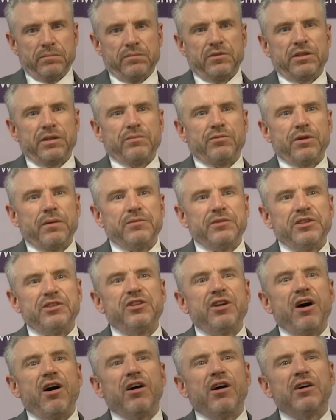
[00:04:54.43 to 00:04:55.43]
Sometimes it's
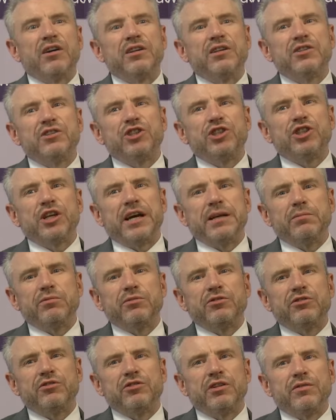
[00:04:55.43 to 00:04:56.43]
darkness,
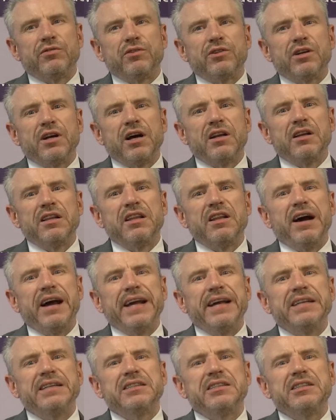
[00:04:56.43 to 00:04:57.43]
shapes, different color
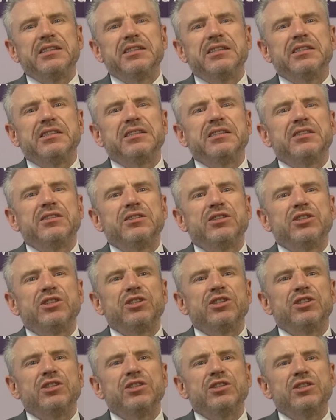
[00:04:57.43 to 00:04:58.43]

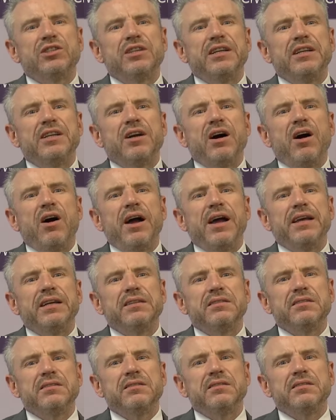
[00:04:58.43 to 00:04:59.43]
lights in the
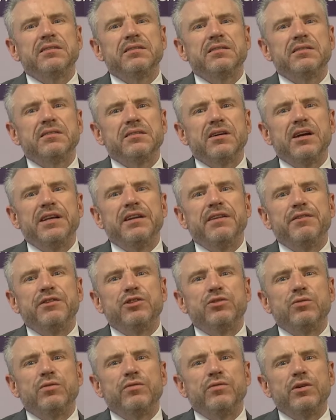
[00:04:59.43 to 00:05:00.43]
eyes, in the
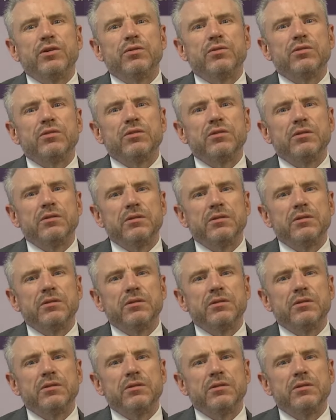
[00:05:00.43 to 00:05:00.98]
visual field.